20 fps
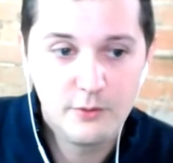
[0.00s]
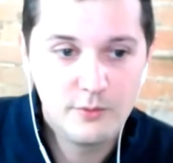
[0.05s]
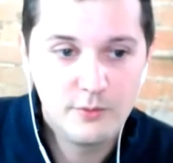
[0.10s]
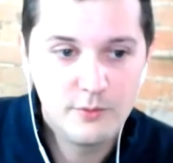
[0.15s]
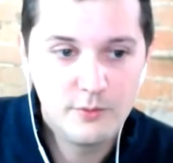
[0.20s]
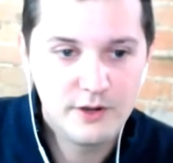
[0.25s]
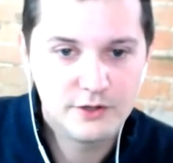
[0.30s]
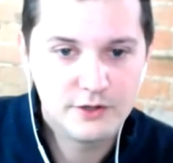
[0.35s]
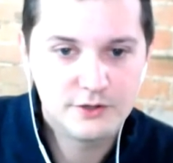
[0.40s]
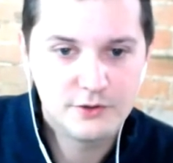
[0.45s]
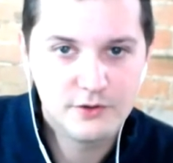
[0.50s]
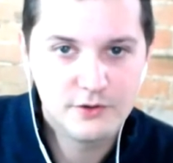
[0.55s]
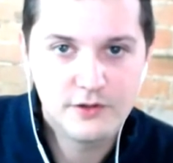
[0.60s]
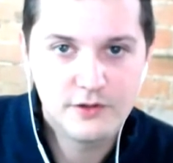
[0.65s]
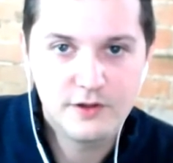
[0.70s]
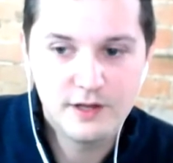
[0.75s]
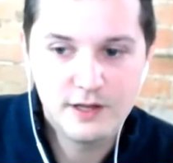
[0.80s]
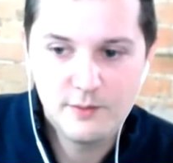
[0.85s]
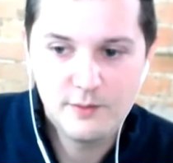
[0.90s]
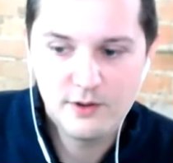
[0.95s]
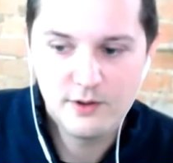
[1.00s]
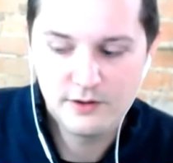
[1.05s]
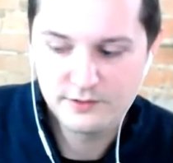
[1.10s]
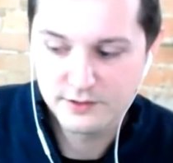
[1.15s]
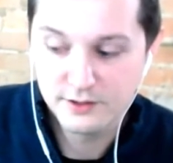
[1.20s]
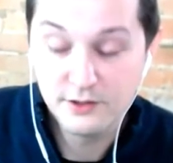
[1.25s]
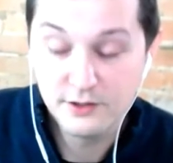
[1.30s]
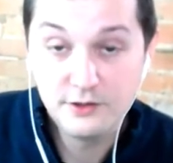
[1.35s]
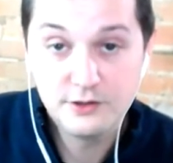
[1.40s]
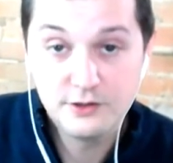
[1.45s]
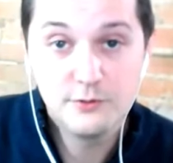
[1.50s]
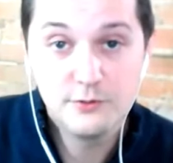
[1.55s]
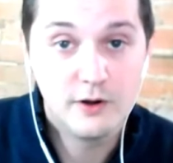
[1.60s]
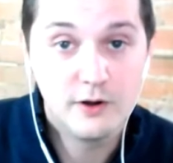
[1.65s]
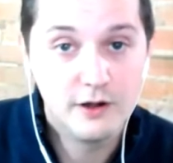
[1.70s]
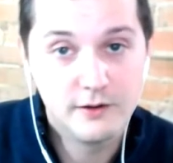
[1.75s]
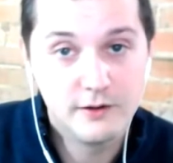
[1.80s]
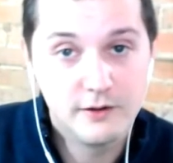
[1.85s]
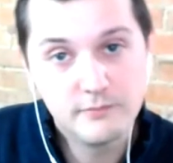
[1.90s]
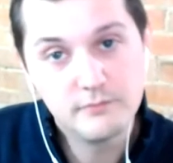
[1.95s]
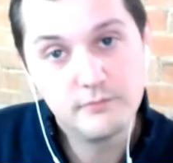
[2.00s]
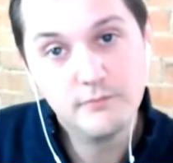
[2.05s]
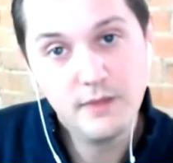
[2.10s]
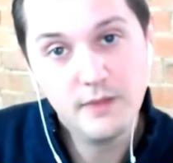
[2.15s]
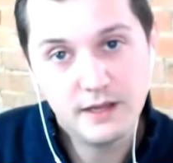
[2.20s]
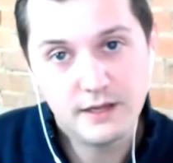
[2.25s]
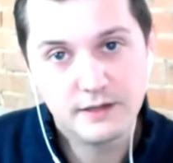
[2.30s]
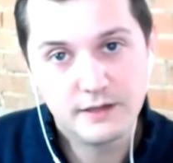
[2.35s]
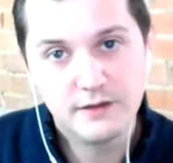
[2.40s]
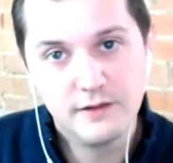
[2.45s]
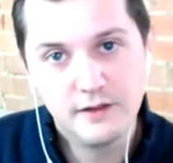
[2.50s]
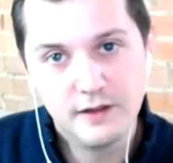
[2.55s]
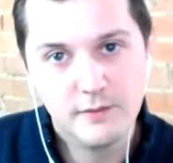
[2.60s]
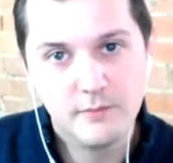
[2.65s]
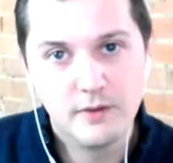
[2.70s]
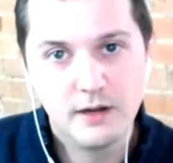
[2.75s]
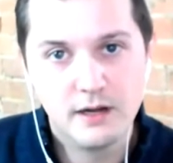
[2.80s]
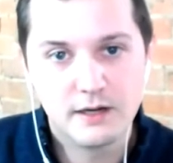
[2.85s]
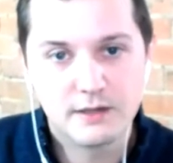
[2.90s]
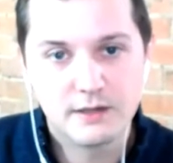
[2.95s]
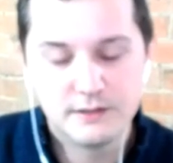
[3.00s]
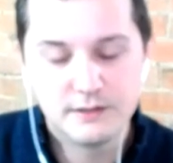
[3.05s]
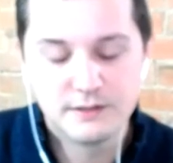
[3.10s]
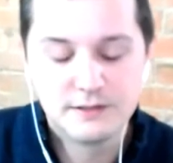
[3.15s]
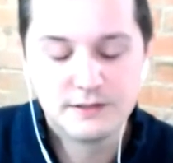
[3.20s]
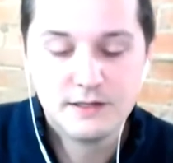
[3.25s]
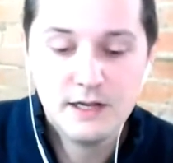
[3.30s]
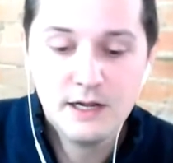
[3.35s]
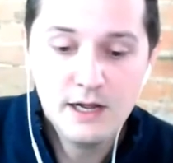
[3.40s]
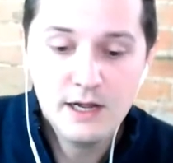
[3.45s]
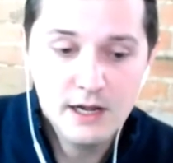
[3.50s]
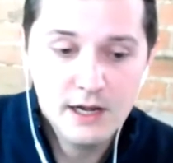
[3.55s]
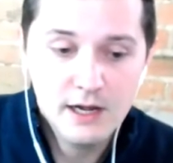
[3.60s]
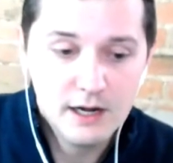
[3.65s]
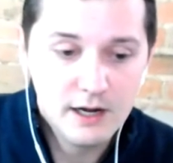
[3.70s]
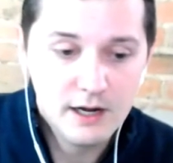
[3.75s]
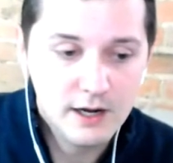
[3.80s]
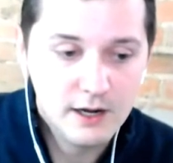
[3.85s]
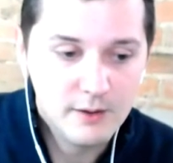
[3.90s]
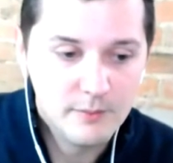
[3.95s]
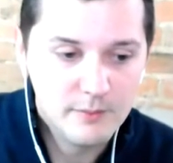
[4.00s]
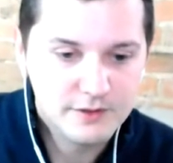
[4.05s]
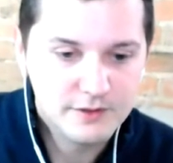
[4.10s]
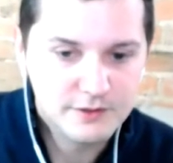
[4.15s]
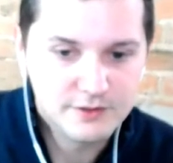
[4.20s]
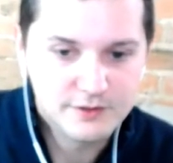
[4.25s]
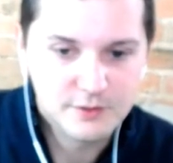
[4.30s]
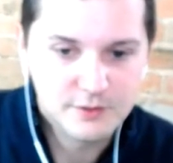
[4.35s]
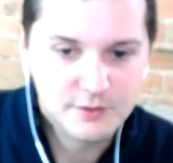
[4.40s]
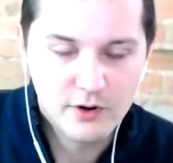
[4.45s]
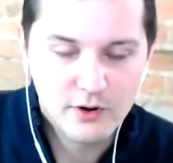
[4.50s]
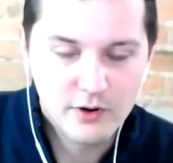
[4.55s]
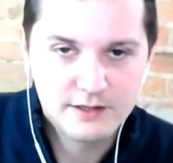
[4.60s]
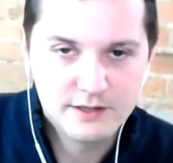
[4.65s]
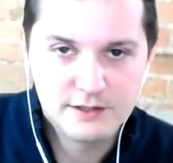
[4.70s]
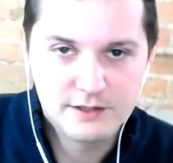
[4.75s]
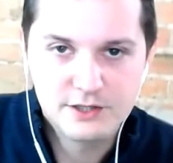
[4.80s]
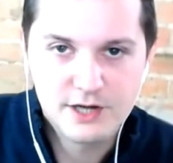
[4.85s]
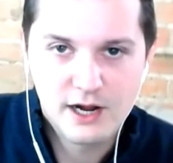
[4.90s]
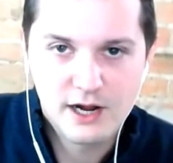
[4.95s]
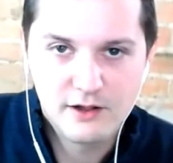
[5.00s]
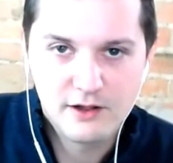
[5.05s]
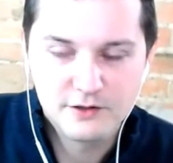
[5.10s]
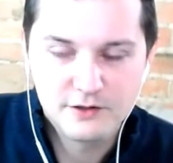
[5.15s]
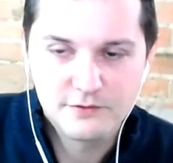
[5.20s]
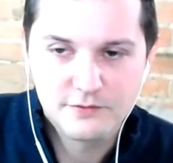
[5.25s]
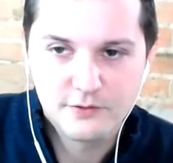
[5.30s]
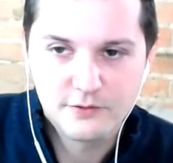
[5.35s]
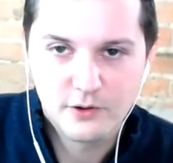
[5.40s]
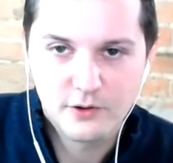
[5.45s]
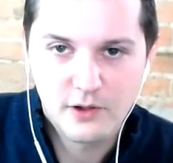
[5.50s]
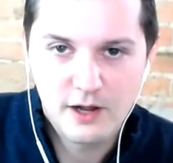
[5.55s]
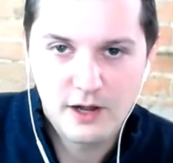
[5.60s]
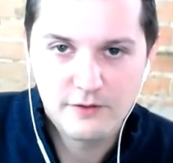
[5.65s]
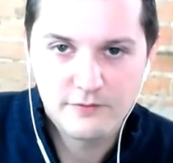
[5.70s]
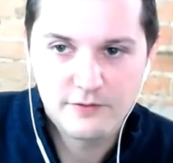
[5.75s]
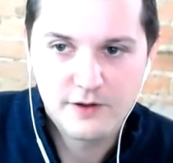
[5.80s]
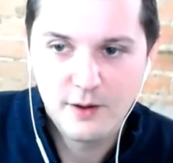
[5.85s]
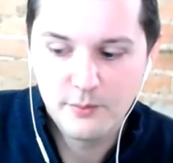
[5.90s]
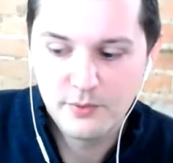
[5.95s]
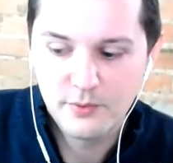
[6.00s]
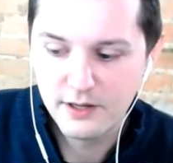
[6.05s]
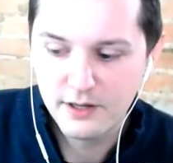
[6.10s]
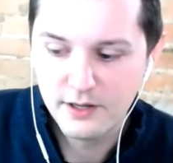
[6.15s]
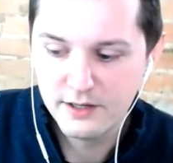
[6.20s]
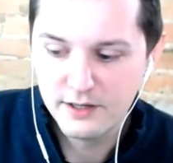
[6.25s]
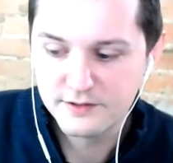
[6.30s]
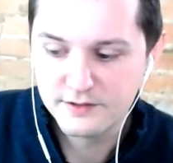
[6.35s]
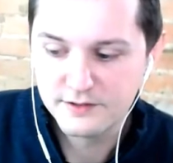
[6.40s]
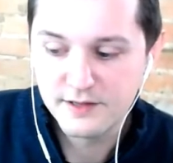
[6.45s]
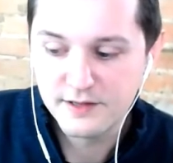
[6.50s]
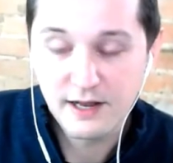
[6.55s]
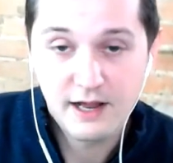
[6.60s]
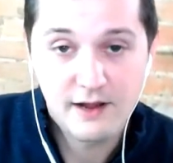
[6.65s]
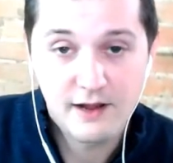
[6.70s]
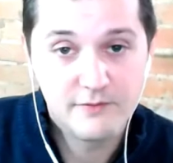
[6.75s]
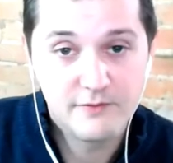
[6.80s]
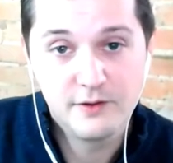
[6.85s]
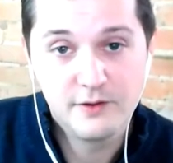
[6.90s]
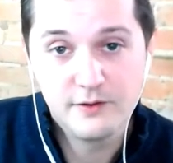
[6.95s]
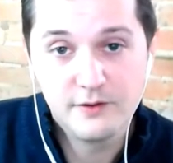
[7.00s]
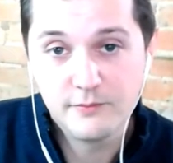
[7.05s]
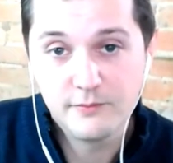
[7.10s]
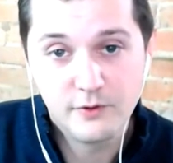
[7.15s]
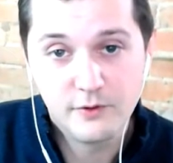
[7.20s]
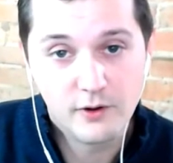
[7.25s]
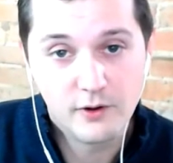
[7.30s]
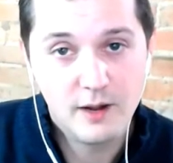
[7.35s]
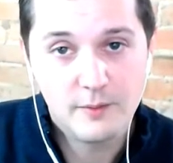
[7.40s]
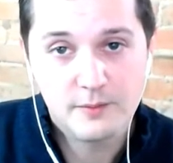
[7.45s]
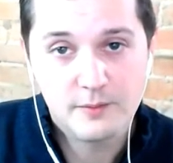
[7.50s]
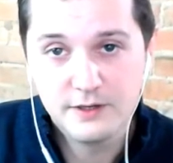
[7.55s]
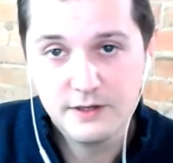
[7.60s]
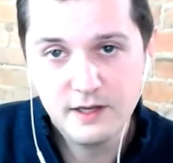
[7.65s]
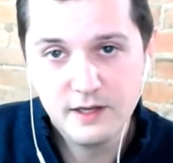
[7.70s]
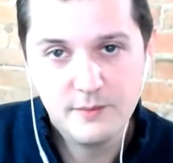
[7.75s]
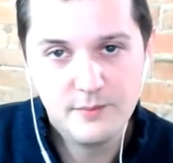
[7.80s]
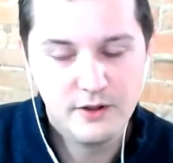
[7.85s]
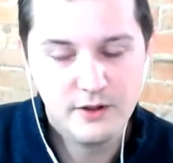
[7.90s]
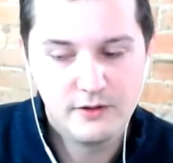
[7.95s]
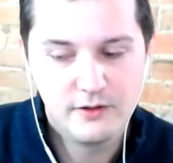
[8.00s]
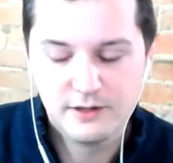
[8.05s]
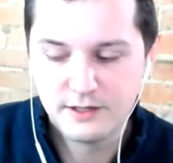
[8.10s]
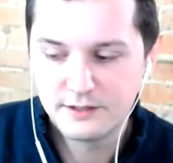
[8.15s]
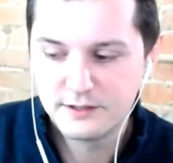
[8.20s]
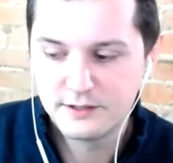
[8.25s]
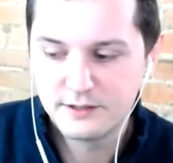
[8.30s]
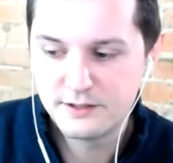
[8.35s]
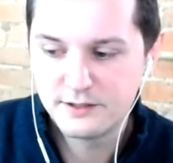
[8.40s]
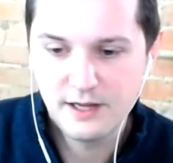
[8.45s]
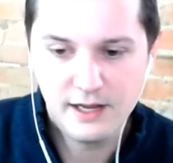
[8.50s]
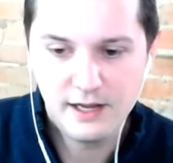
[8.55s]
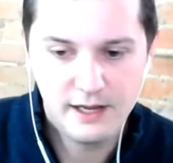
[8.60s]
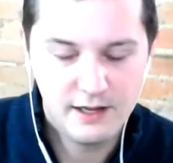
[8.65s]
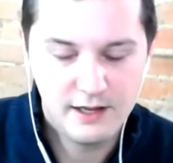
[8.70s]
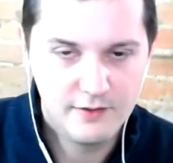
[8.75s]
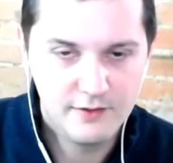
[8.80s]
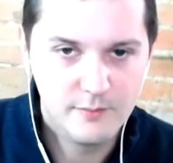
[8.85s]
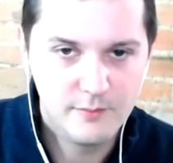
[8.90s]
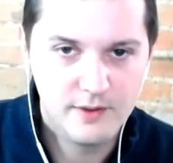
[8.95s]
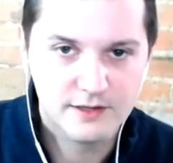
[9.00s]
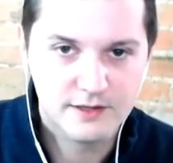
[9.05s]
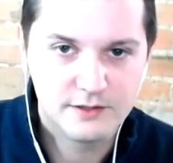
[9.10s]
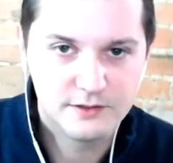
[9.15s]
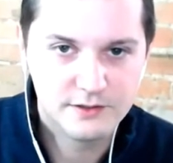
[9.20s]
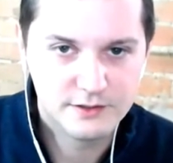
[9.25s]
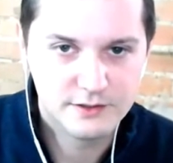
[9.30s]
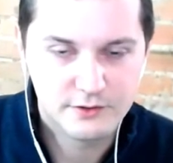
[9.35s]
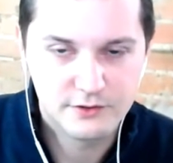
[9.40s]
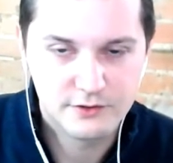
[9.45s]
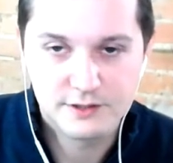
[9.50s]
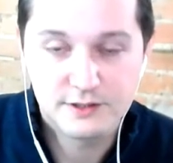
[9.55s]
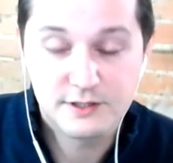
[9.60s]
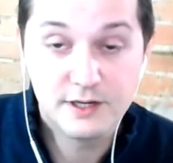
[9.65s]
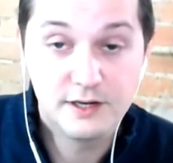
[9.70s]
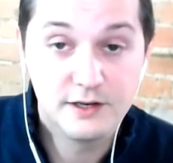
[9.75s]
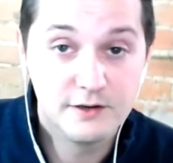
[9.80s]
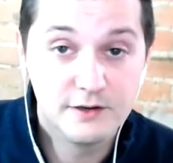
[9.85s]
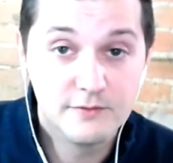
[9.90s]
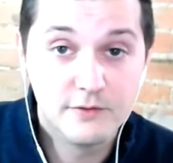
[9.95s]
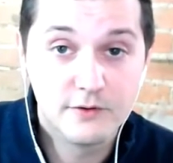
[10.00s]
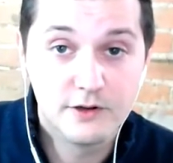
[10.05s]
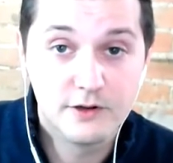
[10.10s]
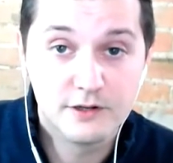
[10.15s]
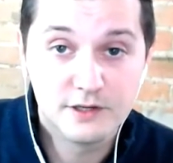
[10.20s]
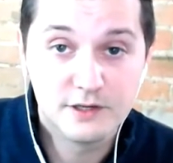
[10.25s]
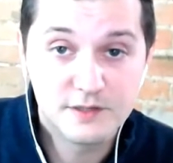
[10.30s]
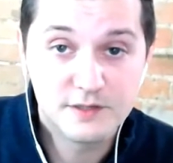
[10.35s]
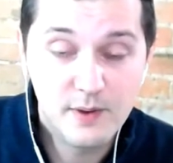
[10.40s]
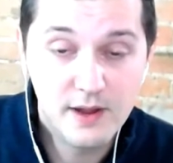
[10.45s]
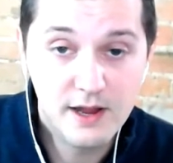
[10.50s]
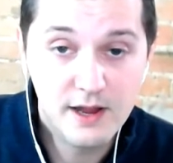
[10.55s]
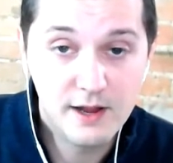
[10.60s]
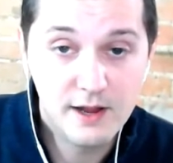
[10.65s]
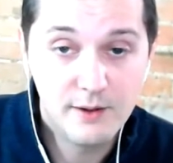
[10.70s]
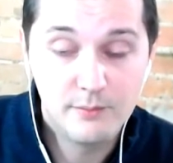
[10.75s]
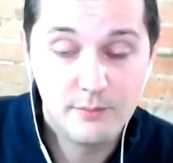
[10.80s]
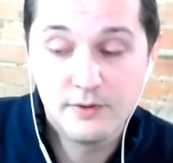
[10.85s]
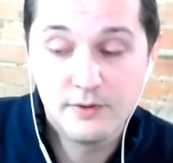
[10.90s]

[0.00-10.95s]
We make sure that the emails that you do want make it to the inbox. It's a surprising challenge for a lot of companies that have their opt-in email lists and the messages are just getting diverted to spam